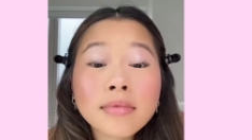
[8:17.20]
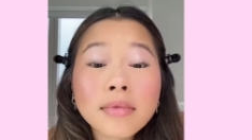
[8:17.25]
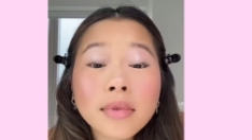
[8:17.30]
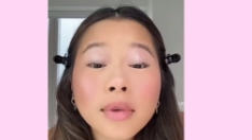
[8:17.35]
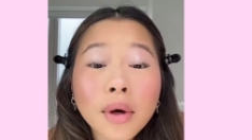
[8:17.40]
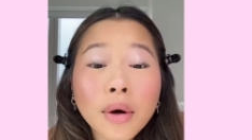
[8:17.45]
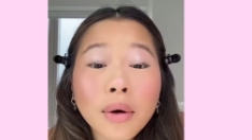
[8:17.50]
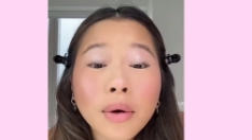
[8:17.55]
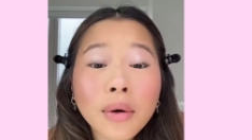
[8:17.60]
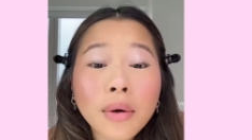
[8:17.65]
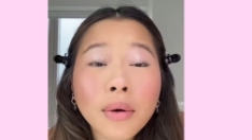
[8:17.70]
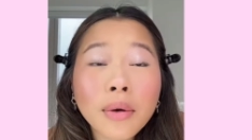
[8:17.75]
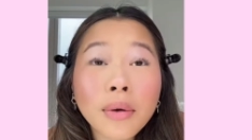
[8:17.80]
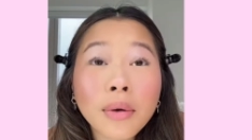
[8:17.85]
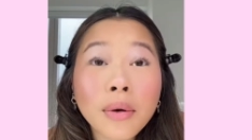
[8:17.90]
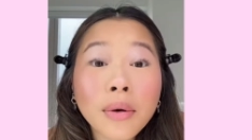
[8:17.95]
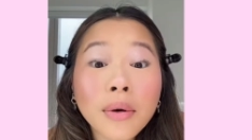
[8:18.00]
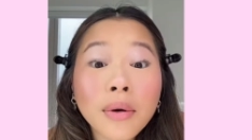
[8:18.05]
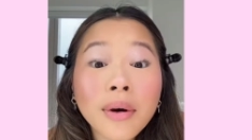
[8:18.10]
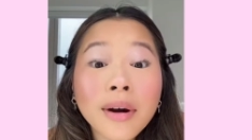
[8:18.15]
Ooh.
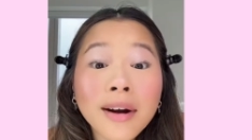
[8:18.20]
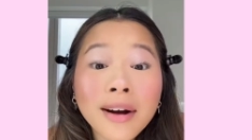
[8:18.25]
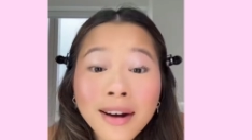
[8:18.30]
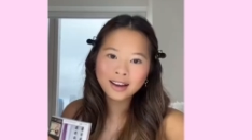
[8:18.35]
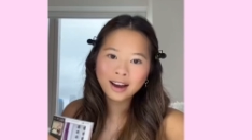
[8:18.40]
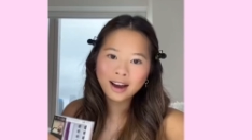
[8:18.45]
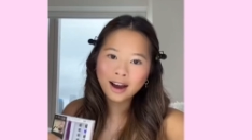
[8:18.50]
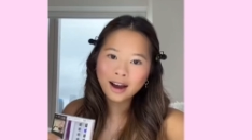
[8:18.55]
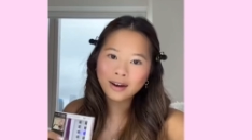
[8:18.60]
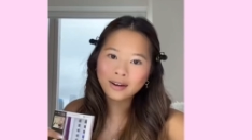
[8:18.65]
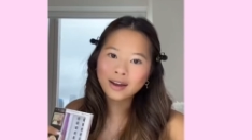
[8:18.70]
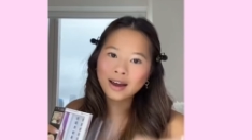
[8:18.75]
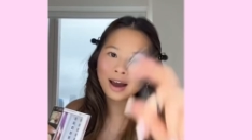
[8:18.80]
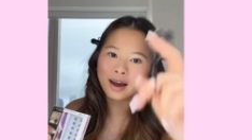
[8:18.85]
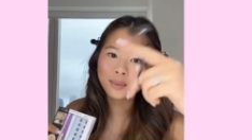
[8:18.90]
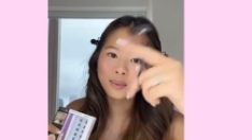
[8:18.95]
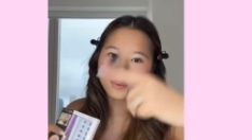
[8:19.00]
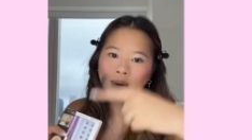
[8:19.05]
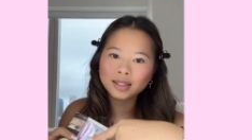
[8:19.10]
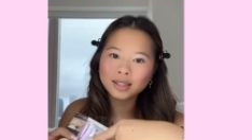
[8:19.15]
Okay, I
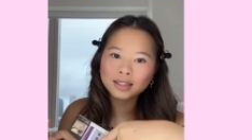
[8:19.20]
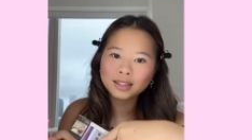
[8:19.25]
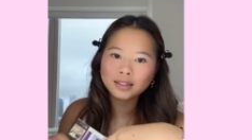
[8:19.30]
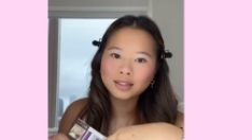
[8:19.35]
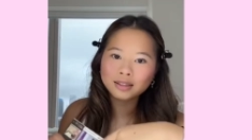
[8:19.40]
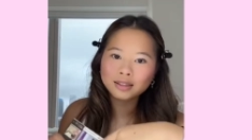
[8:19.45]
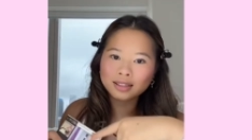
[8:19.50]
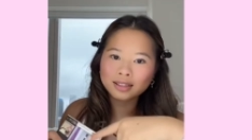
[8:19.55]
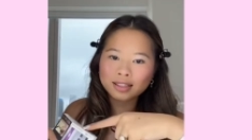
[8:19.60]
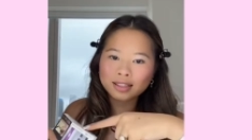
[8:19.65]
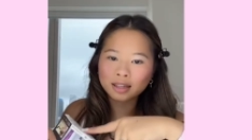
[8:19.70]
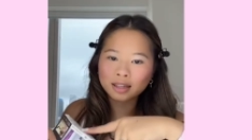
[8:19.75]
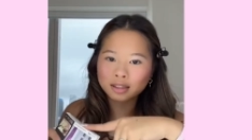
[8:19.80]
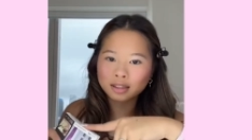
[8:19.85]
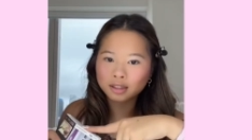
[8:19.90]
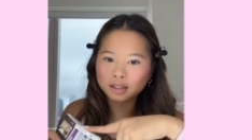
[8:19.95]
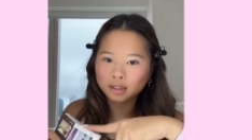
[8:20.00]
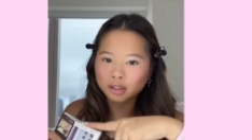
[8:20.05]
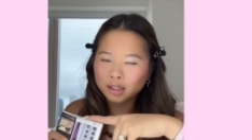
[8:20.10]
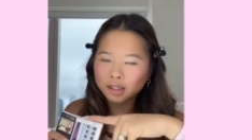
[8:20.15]
was gonna do these
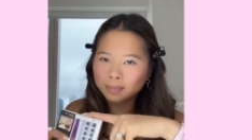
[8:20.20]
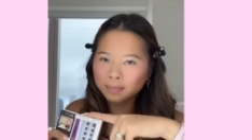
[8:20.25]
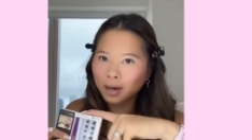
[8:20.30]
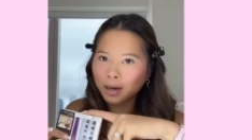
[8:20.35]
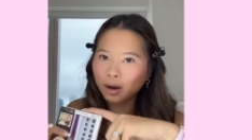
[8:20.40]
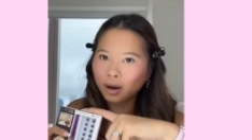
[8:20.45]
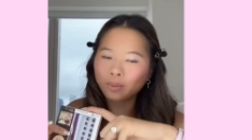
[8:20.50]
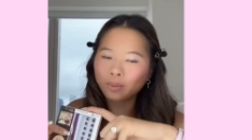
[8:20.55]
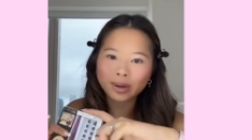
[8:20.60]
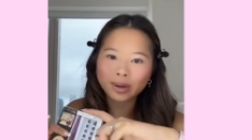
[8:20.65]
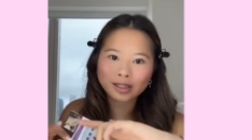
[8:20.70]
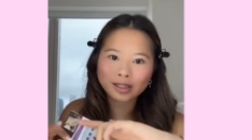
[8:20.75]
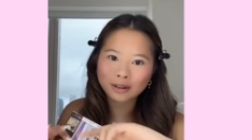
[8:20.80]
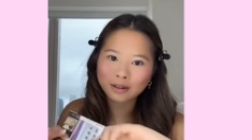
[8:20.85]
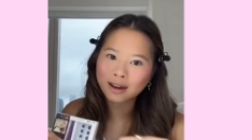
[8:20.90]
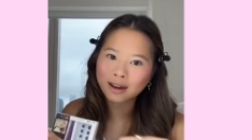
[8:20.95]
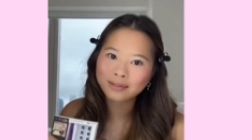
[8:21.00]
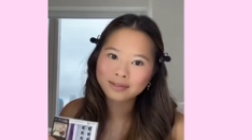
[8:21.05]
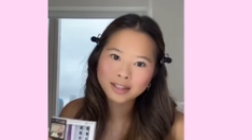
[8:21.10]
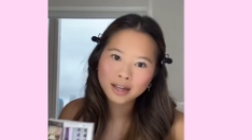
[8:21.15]
clusters, but we don't have
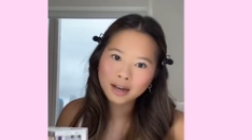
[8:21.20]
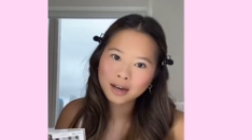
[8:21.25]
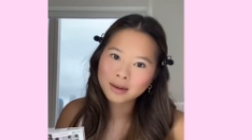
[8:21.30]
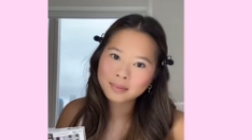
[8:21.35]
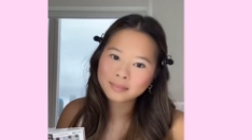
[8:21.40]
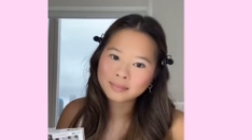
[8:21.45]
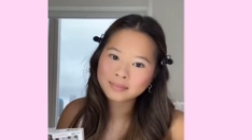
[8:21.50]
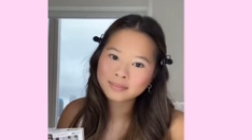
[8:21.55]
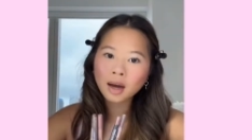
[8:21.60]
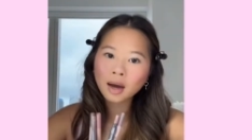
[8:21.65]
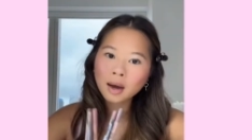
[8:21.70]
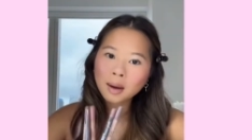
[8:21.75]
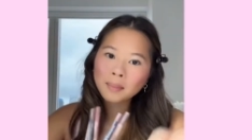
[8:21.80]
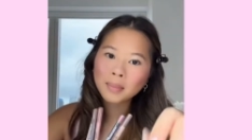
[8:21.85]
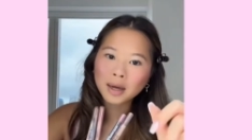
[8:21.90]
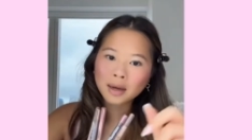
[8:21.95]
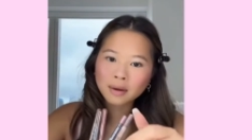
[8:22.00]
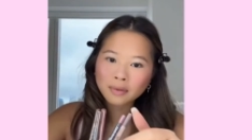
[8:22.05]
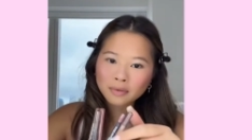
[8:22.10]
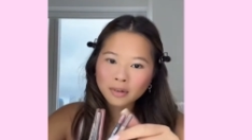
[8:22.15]
time.
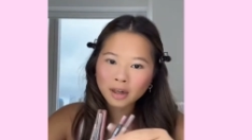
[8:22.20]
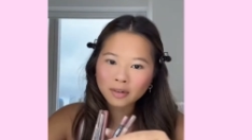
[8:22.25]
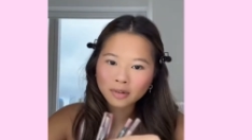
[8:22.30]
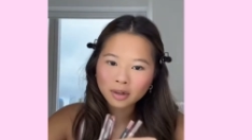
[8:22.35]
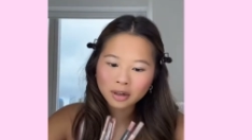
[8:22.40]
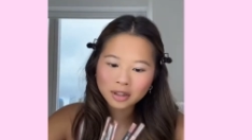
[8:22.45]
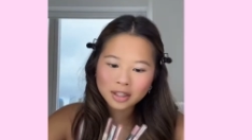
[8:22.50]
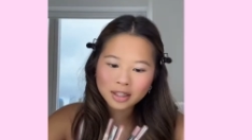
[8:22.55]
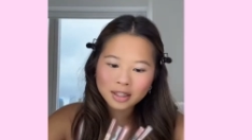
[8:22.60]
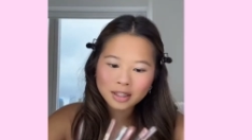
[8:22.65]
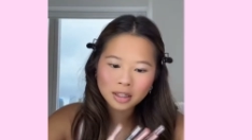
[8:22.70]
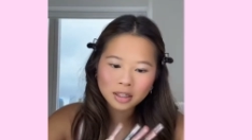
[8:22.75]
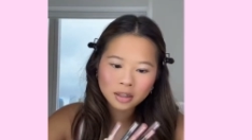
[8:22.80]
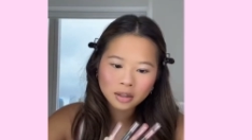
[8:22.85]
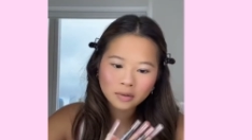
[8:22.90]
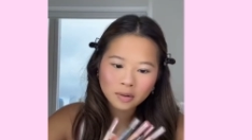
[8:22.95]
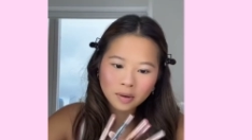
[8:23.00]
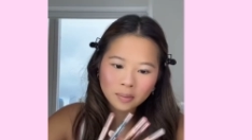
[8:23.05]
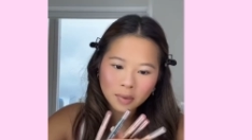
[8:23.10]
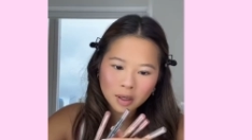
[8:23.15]
Makeup Forever also sent over a
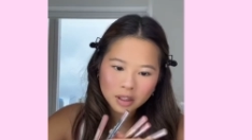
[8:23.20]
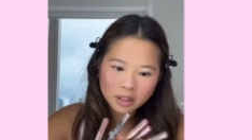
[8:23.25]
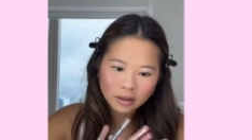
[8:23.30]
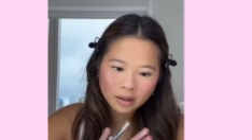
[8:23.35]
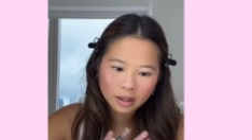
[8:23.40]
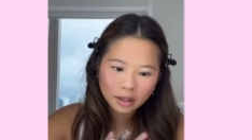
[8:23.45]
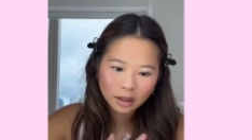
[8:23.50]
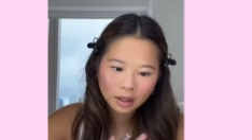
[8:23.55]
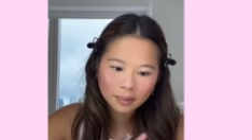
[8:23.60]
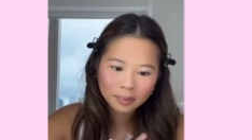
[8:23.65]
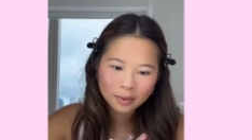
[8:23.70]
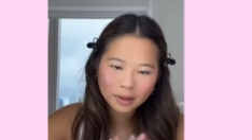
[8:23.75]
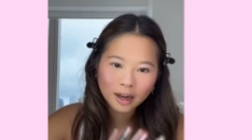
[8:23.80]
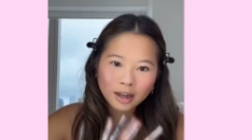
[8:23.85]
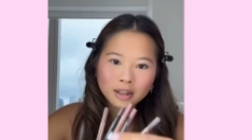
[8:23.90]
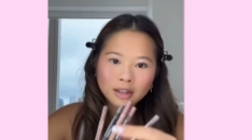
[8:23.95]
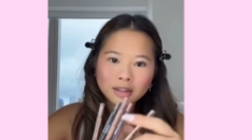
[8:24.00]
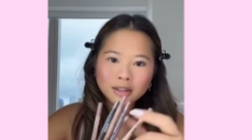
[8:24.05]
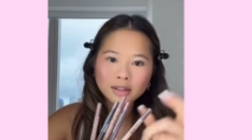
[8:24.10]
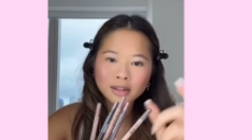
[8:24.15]
bunch of their lip
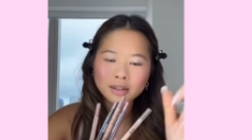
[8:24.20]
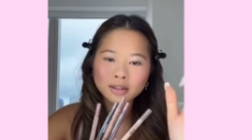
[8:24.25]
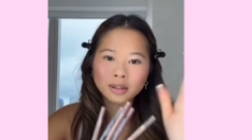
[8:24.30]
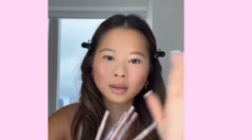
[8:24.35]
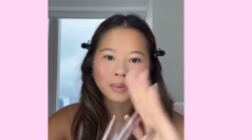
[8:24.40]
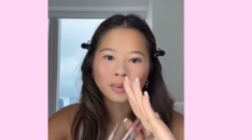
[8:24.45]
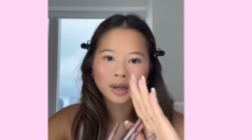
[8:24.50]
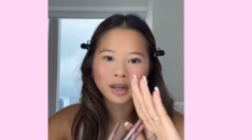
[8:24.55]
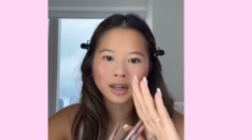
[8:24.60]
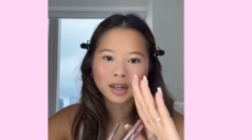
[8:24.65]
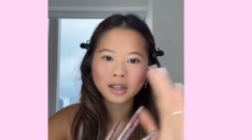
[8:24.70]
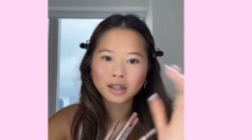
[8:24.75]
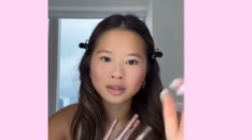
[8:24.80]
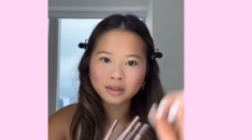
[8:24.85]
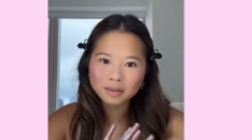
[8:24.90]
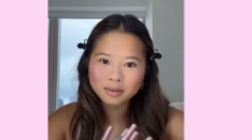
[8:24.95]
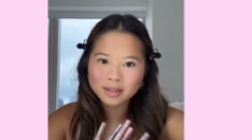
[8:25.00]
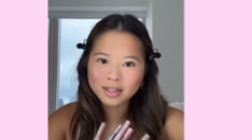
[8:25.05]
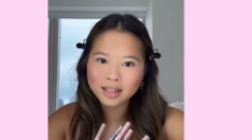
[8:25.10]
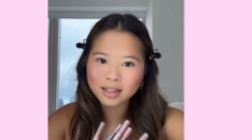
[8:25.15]
liners, so we're gonna
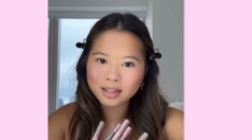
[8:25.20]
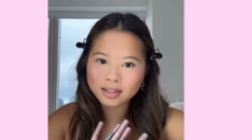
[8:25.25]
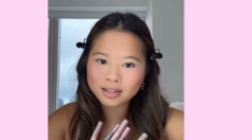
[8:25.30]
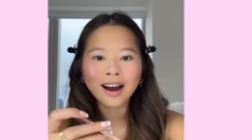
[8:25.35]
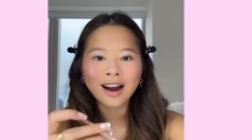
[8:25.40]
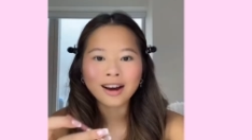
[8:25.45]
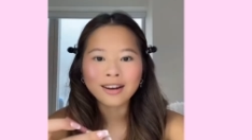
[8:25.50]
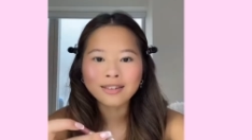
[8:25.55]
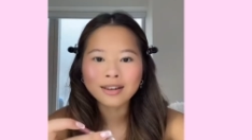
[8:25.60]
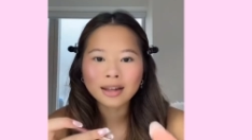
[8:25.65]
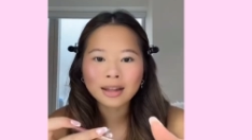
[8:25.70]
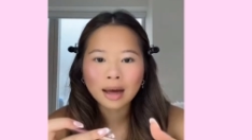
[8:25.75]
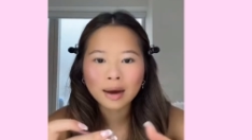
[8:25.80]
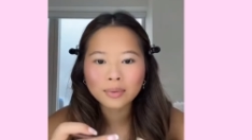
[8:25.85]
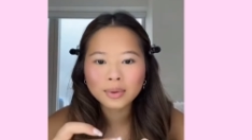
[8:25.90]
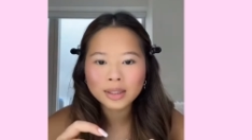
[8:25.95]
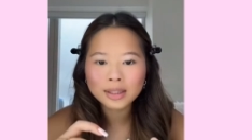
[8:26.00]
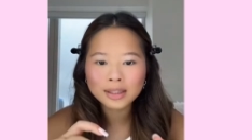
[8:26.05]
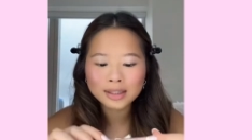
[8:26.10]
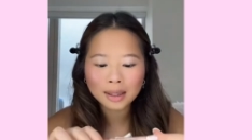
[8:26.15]
use it. Okay, that
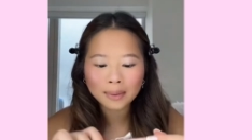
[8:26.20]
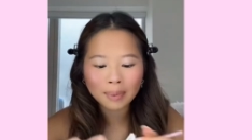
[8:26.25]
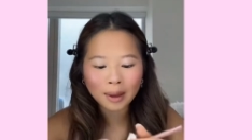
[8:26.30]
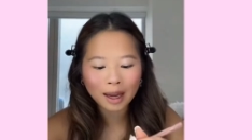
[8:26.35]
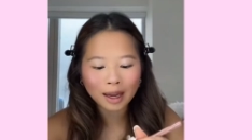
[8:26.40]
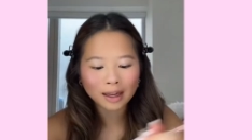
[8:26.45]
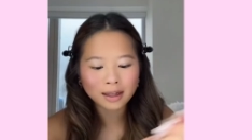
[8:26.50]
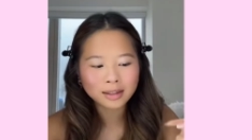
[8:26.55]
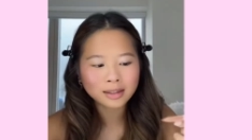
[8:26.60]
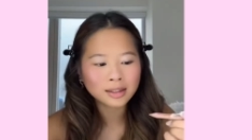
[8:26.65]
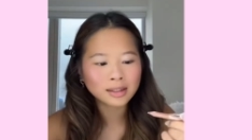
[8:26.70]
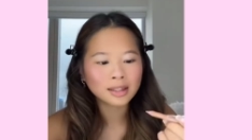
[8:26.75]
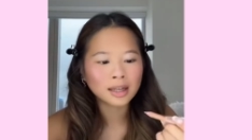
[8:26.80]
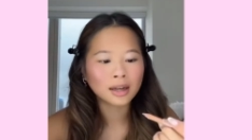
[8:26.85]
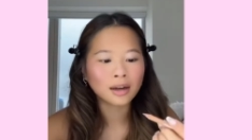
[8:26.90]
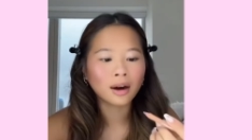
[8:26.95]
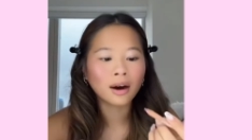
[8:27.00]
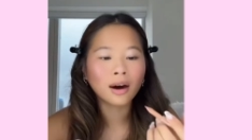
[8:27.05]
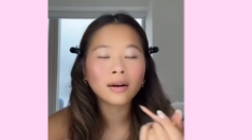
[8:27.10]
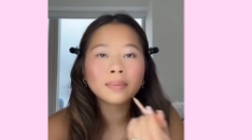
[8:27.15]
was a pain to take
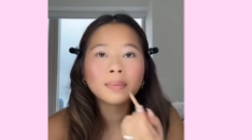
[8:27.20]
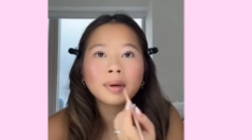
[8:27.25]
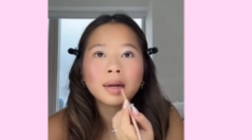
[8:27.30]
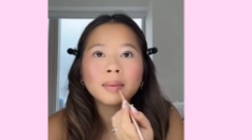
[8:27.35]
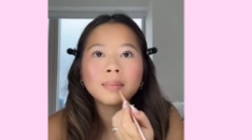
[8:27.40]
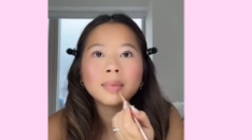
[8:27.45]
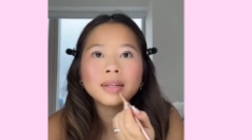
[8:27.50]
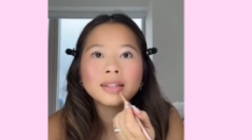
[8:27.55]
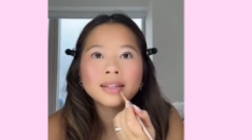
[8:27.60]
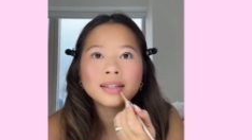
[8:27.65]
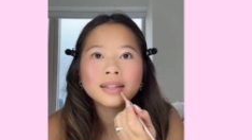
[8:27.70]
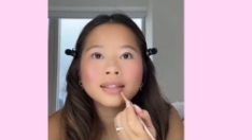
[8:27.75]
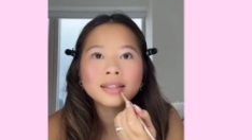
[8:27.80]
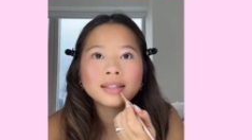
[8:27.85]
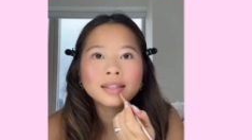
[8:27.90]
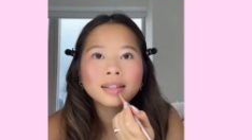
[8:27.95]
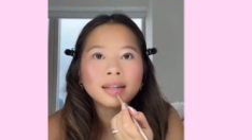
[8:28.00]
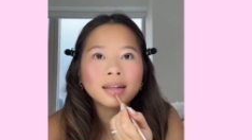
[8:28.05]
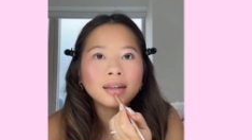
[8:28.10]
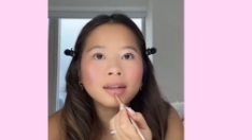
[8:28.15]
off, but I'm using the
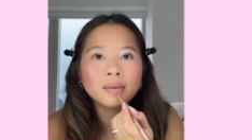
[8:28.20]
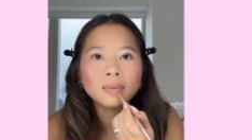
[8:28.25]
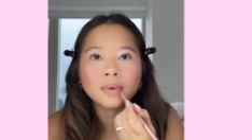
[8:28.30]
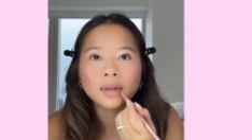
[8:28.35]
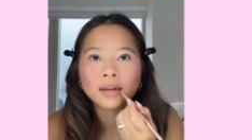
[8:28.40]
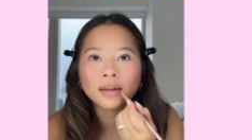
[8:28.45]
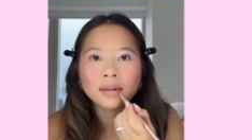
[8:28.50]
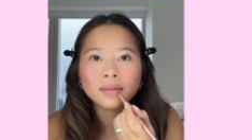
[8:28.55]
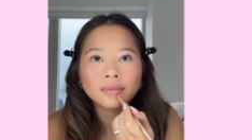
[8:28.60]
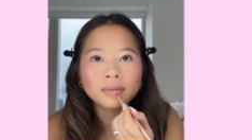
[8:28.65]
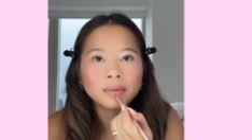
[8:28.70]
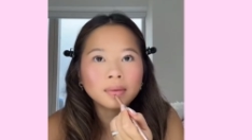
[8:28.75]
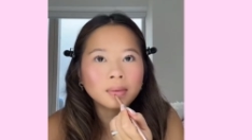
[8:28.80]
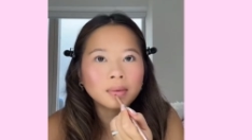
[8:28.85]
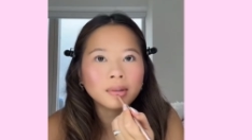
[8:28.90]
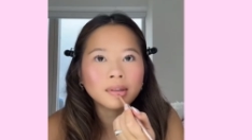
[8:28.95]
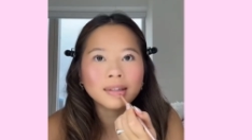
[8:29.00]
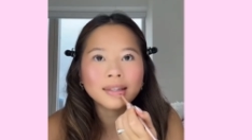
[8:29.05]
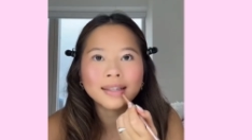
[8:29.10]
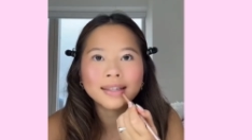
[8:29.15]
shade Wherever
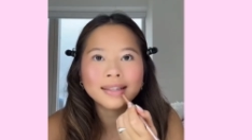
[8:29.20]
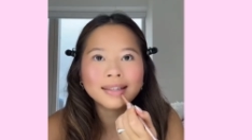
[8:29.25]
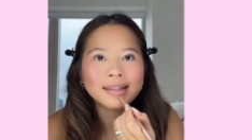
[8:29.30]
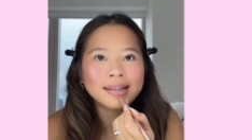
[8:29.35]
Walnut.